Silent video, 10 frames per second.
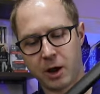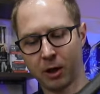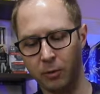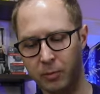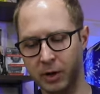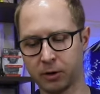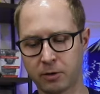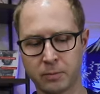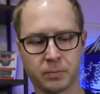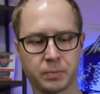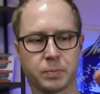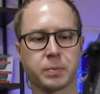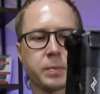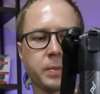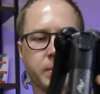column here,
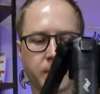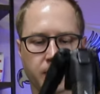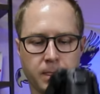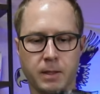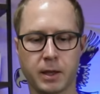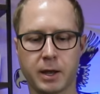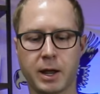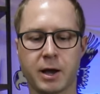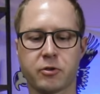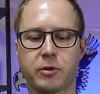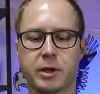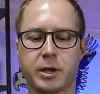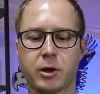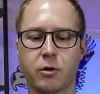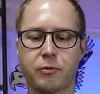it actually
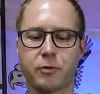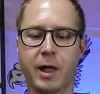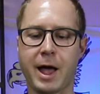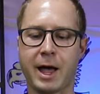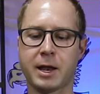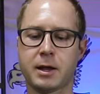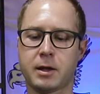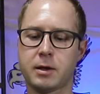can go flat